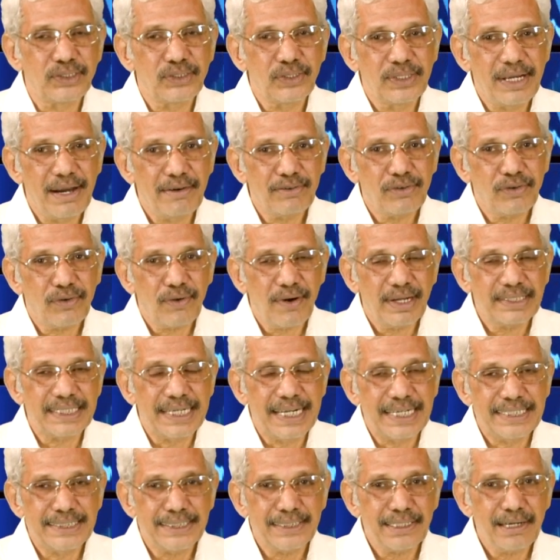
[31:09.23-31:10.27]
So, you have to cross
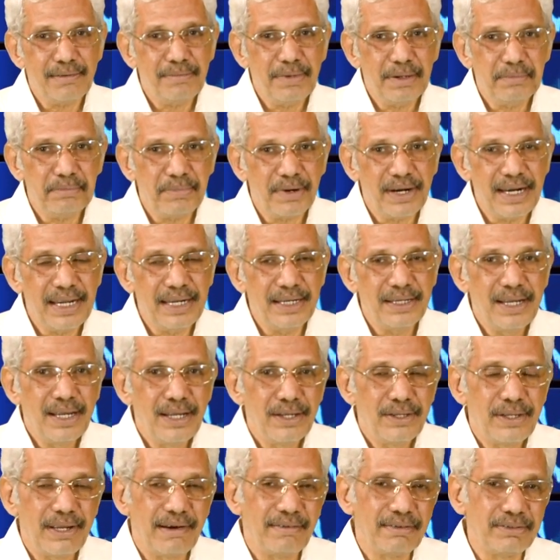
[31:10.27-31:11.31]
an extra membrane,
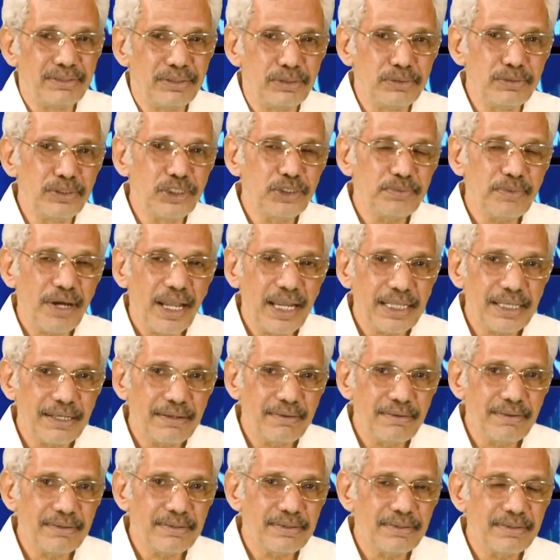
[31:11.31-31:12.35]
you have a huge
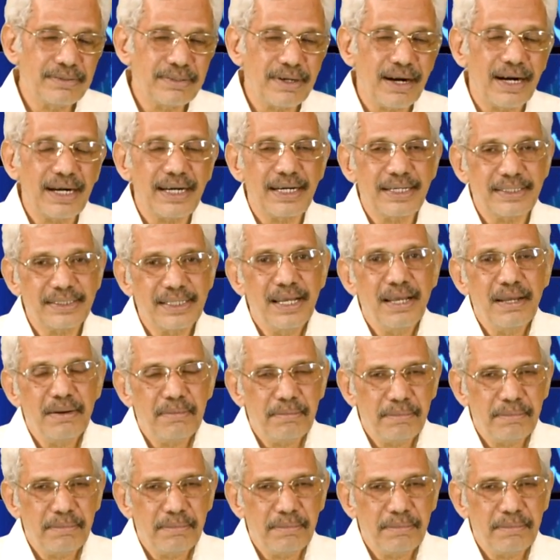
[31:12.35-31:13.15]
molecule to target,